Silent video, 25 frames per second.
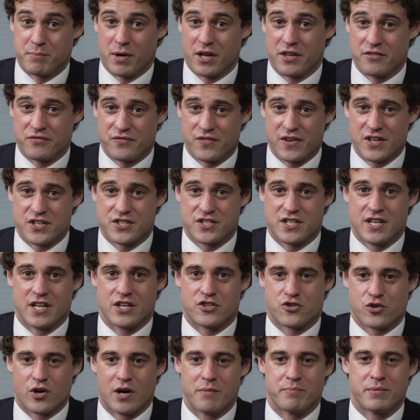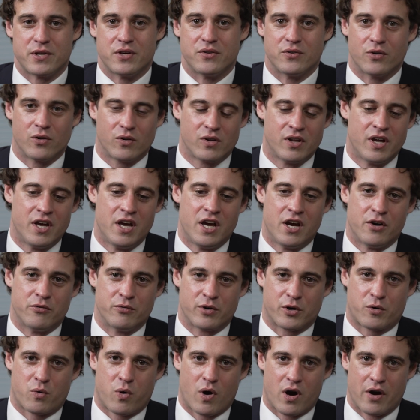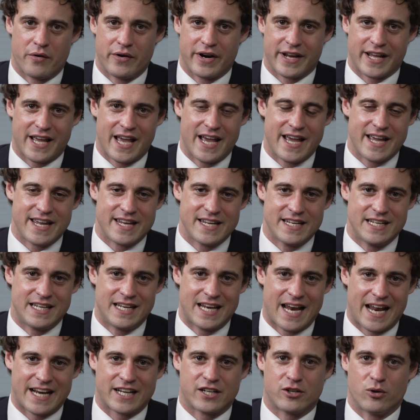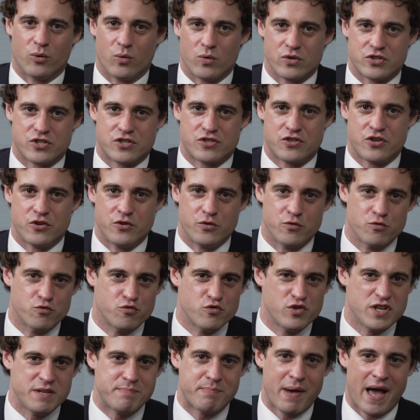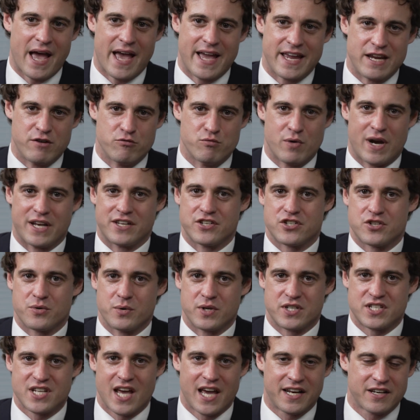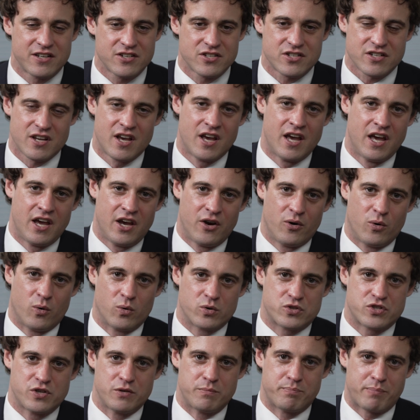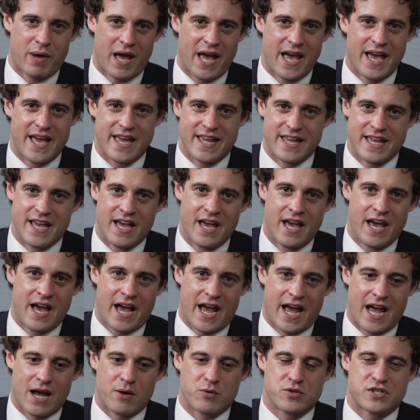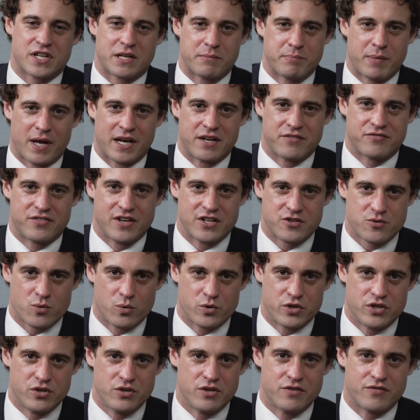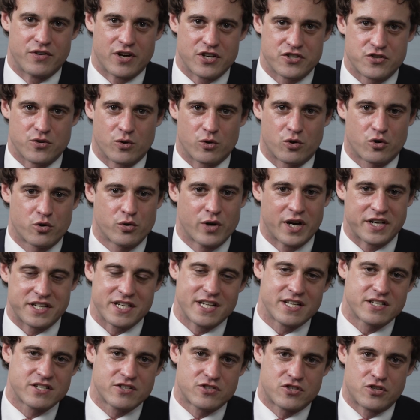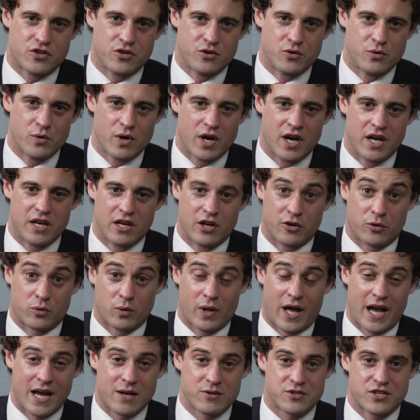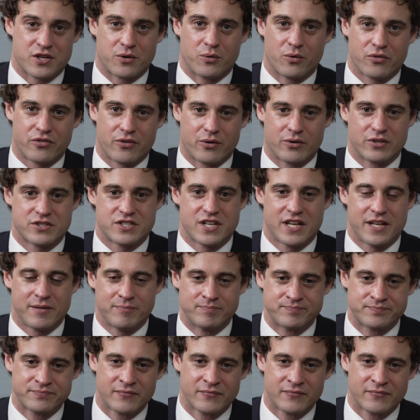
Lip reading: by the First-tier Tribunal requiring a landlord to repay rent to a tenant or to pay housing benefit or universal credit to a local housing authority.